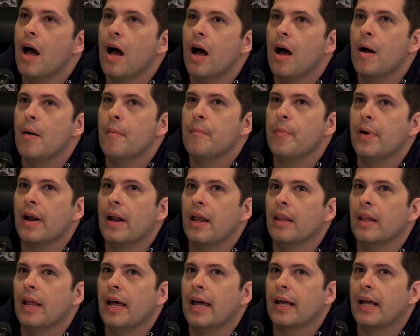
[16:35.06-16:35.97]
But
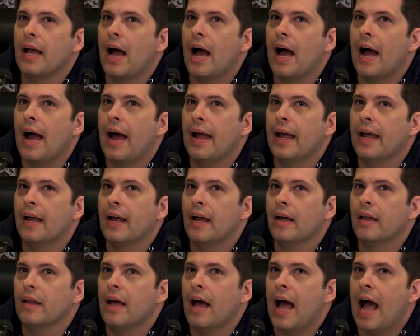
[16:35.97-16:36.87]
like
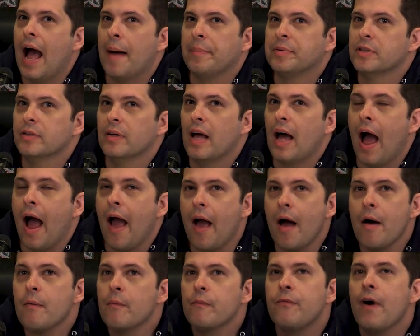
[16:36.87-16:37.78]

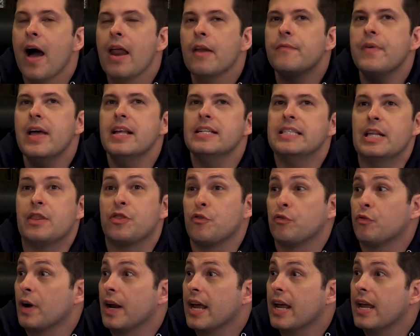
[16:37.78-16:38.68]
Final Fantasy
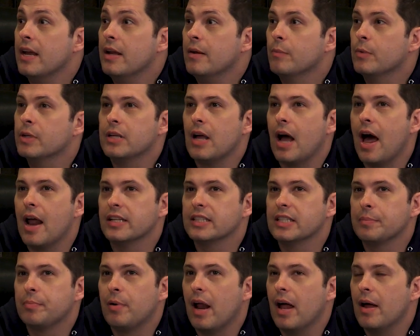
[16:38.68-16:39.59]
3 was
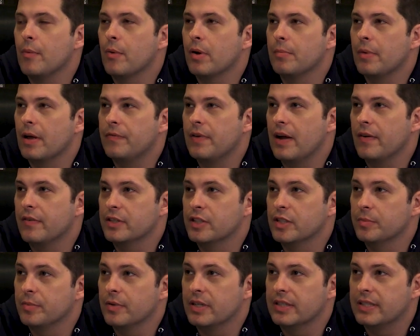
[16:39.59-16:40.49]
honestly probably one of my favorite
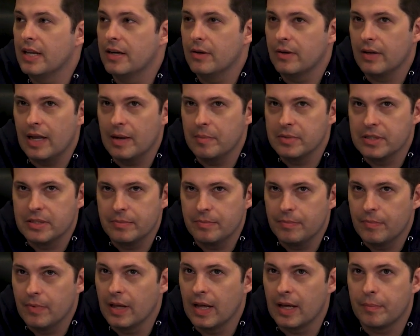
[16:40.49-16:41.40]
Super Nintendo games,
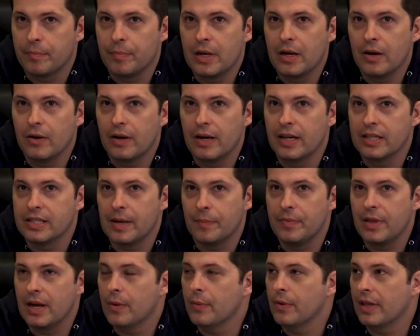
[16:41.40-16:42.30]
like, period. It's
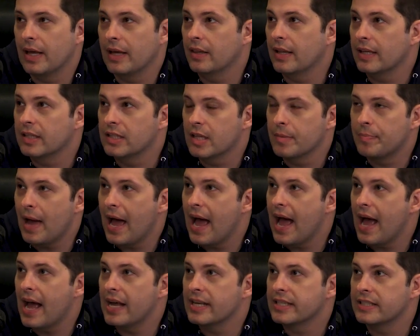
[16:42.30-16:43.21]
up there with like Link to the
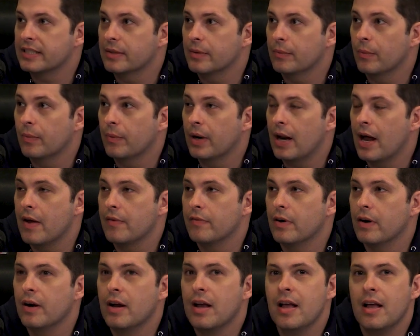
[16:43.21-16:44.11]
Past and
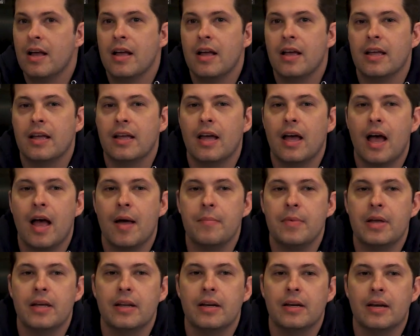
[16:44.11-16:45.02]
whatever. Yeah, I
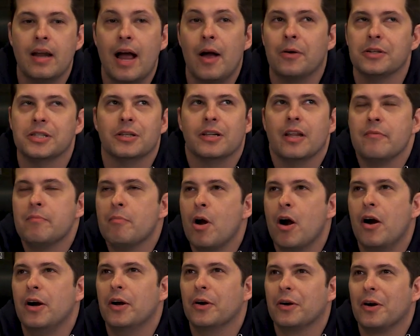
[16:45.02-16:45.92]
mean, I also love
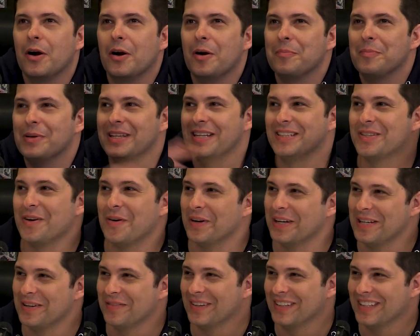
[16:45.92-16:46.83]
Mario Kart, but a
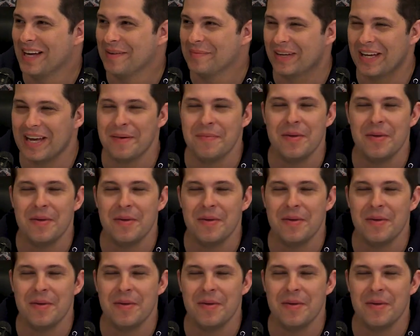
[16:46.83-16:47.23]
totally different type of game.